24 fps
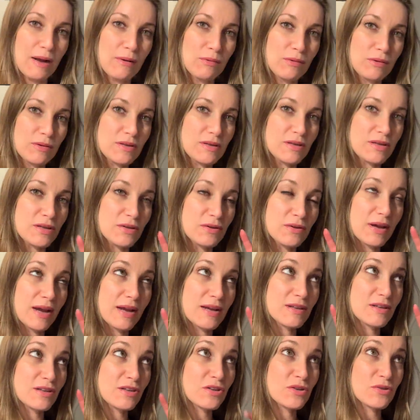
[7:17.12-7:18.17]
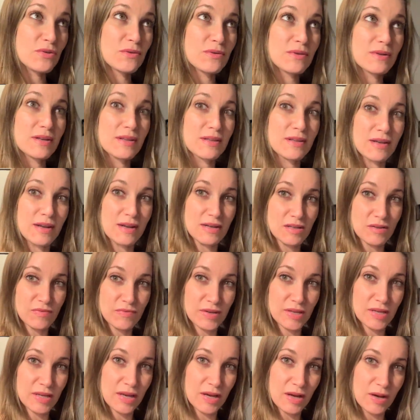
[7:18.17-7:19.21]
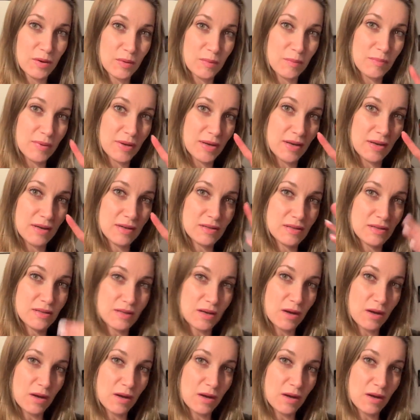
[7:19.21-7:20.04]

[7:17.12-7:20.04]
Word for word: I will see you guys soon in the next video. Peace.